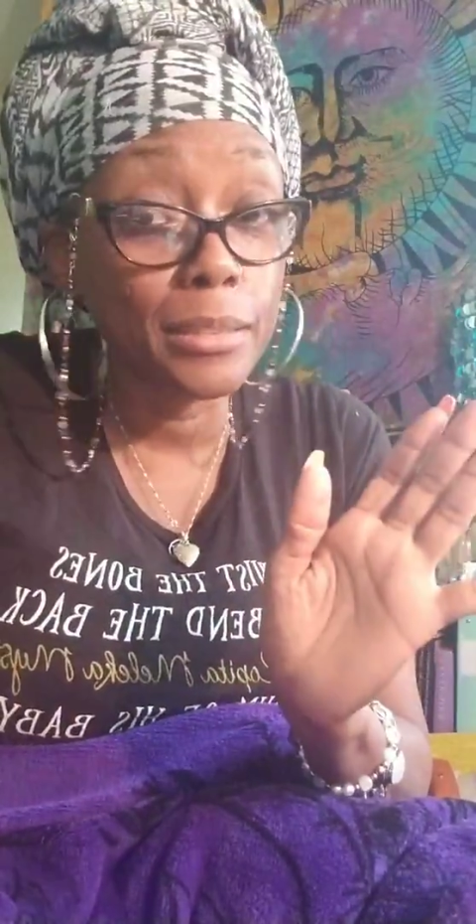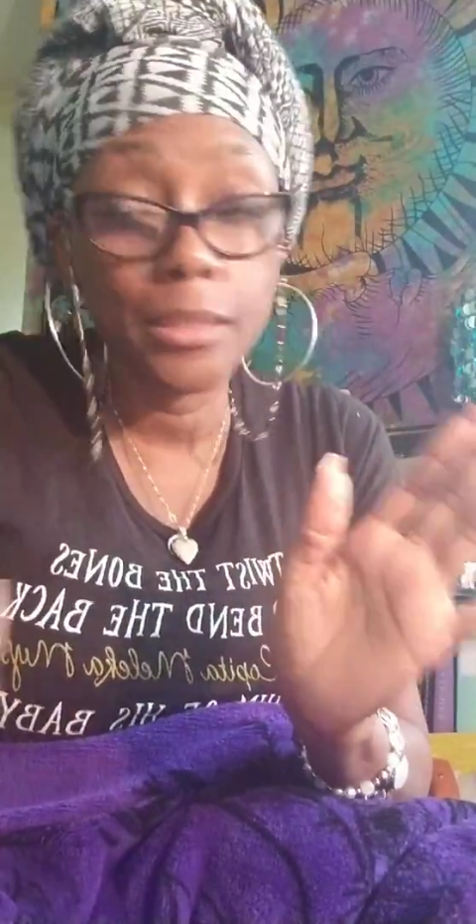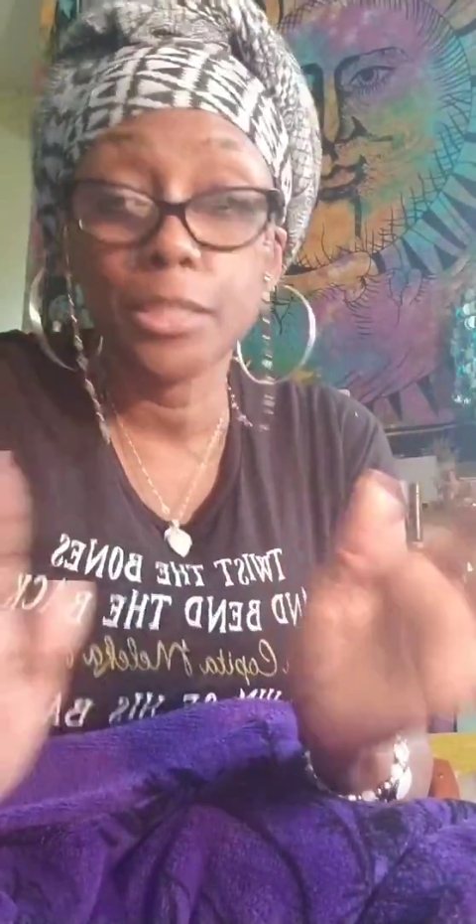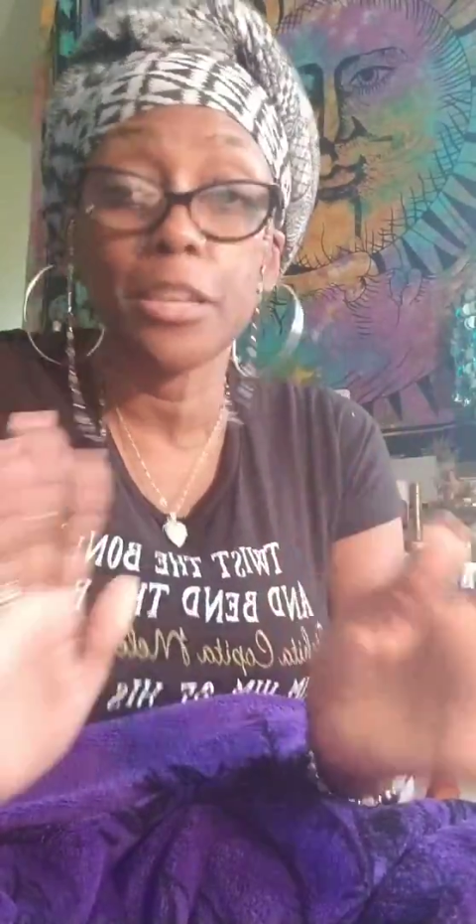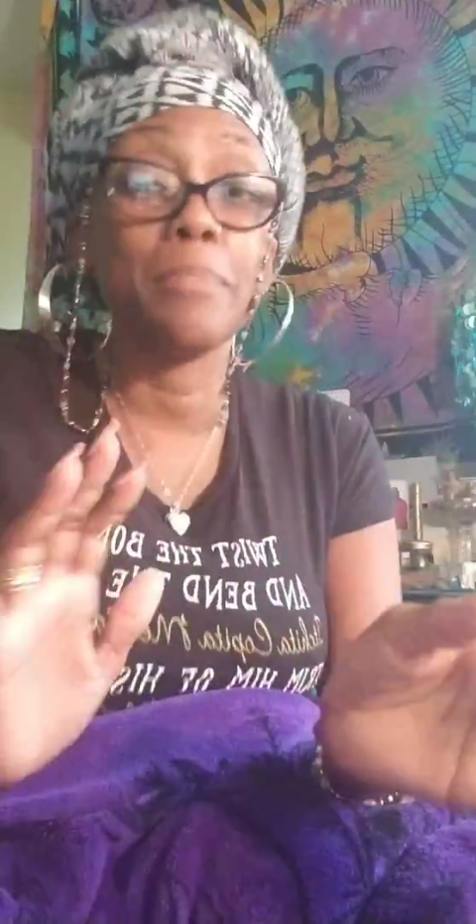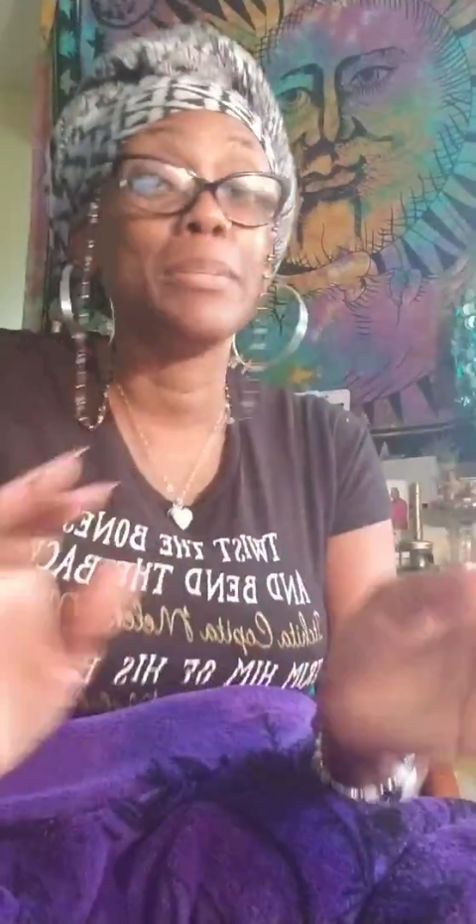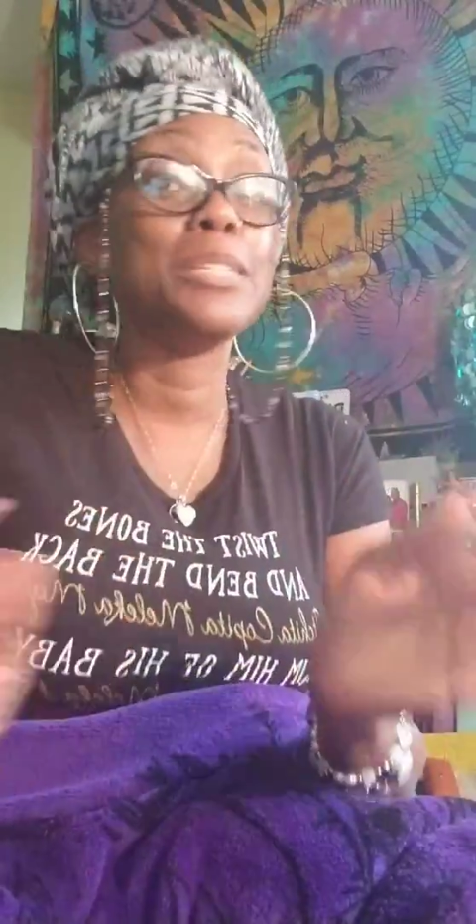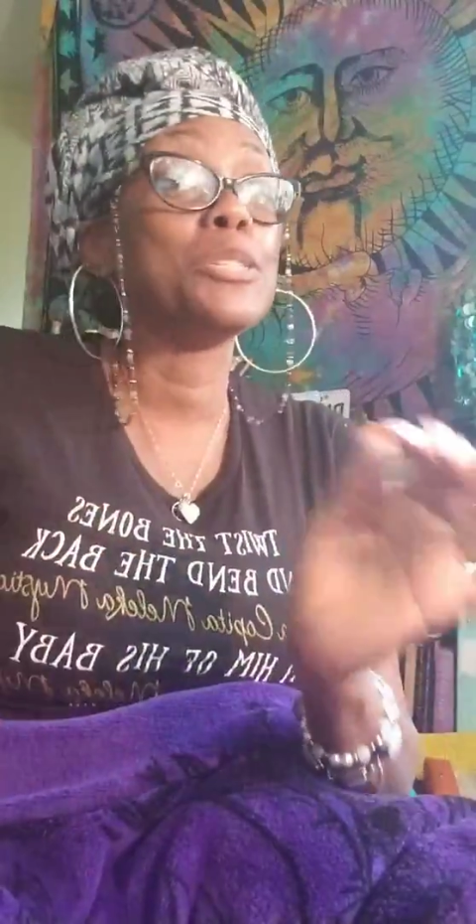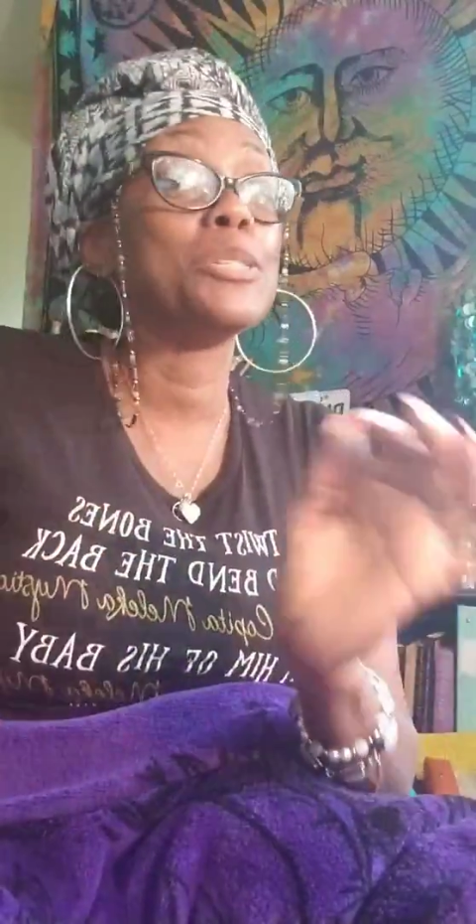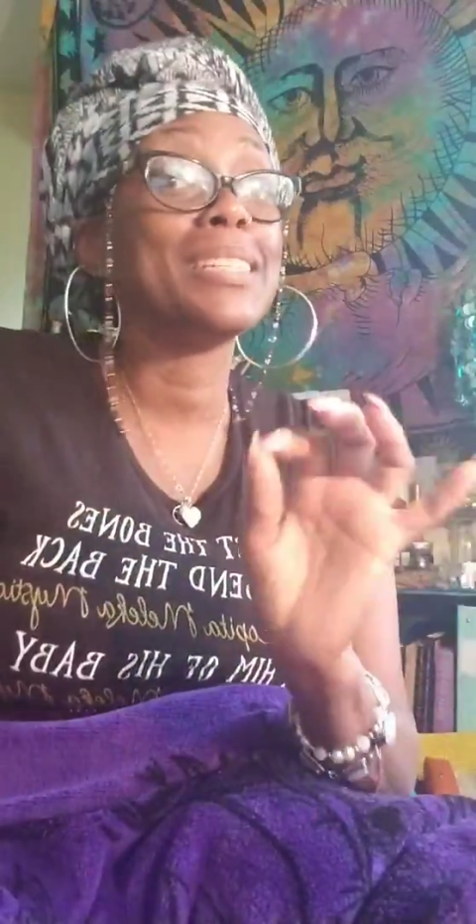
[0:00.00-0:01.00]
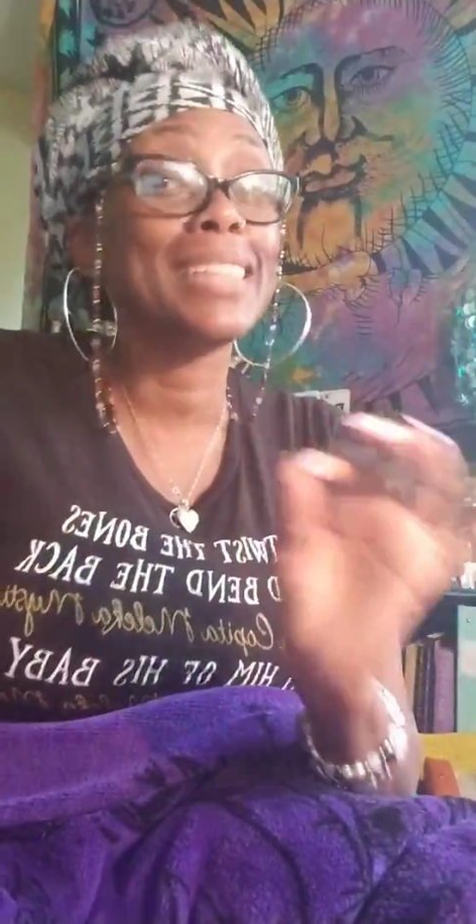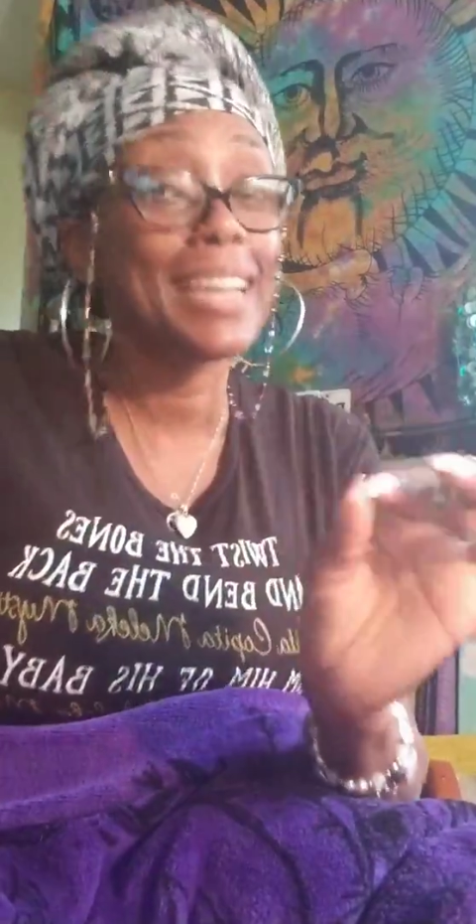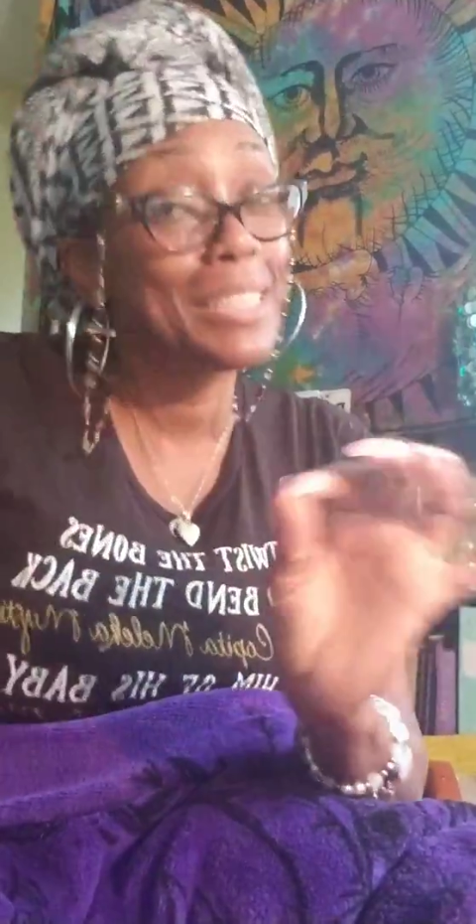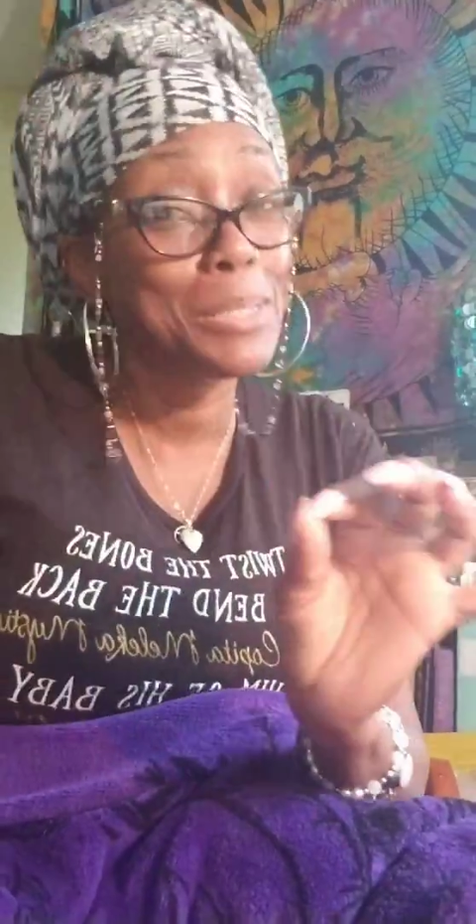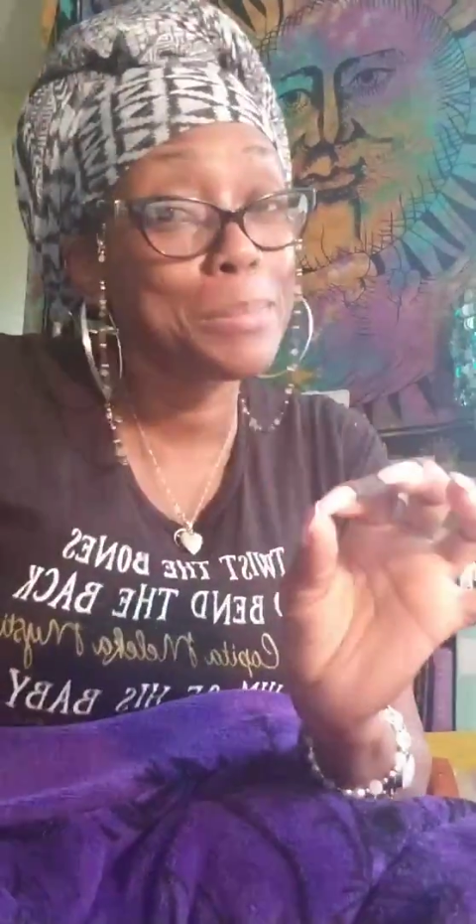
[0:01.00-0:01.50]
So that means you got
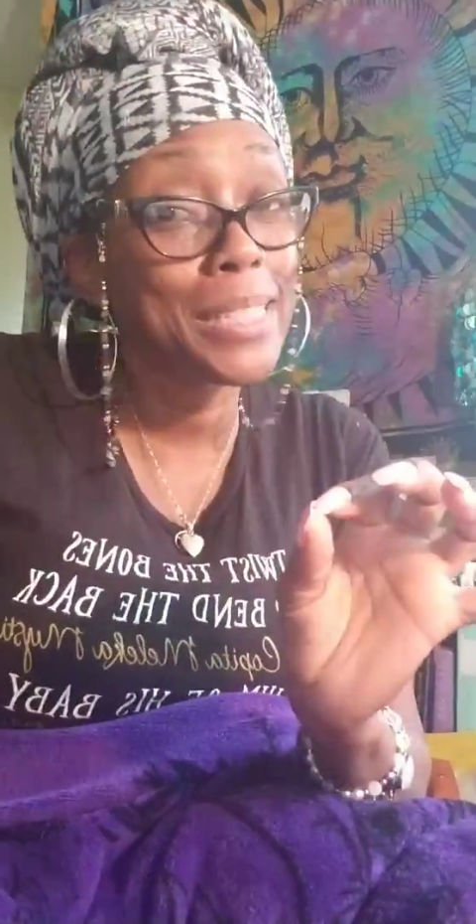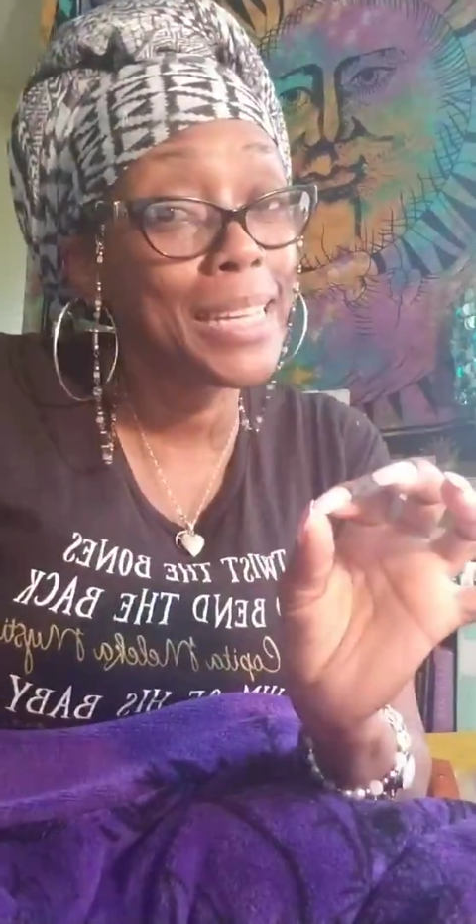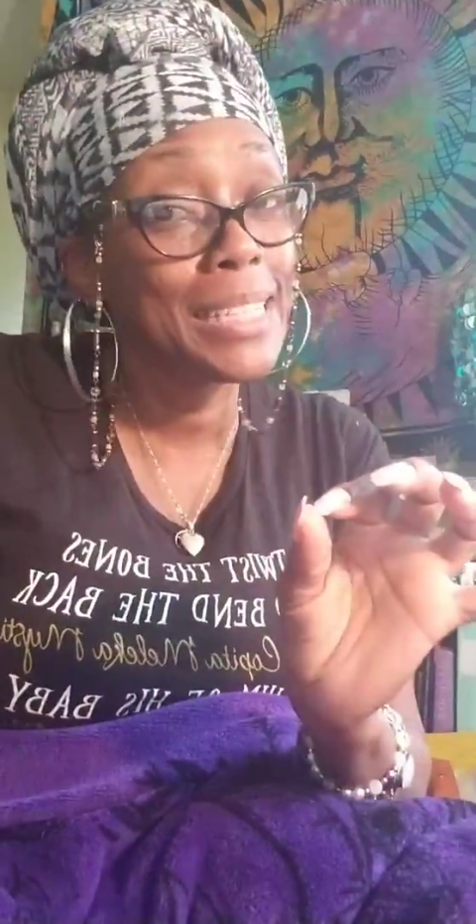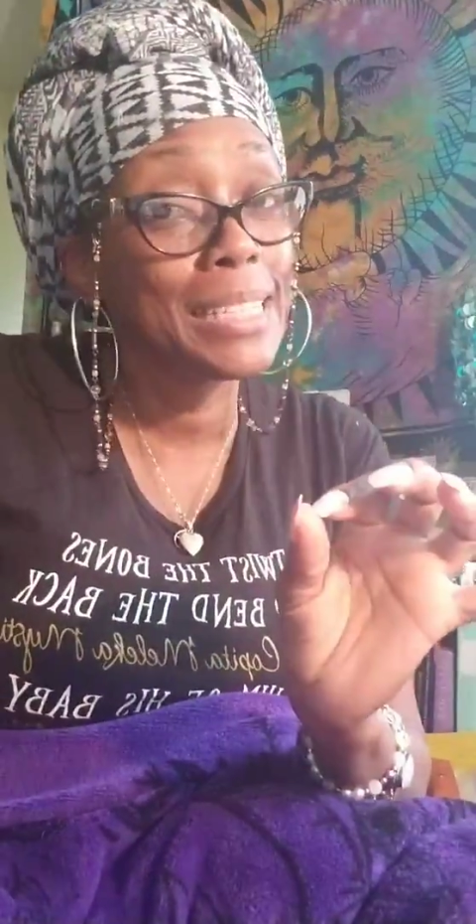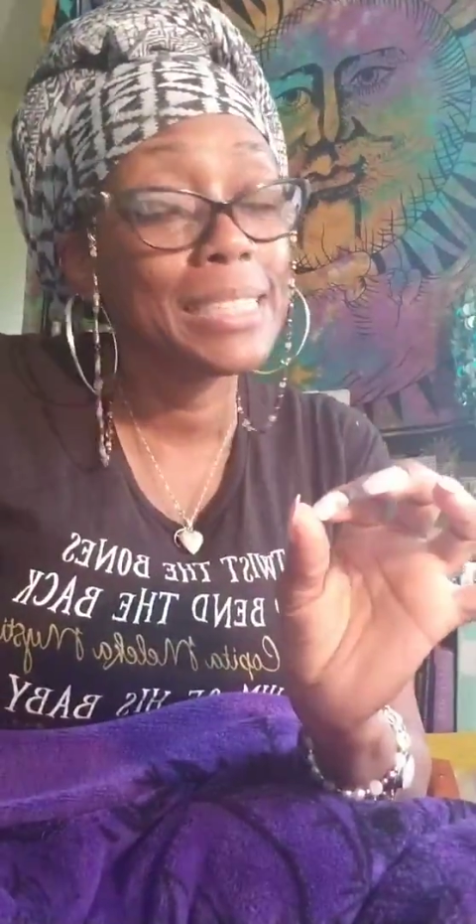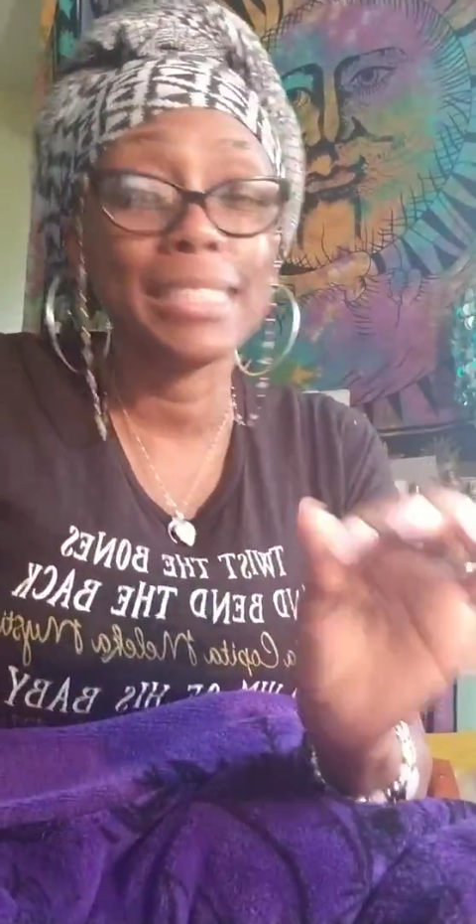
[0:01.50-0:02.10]
to do some studying,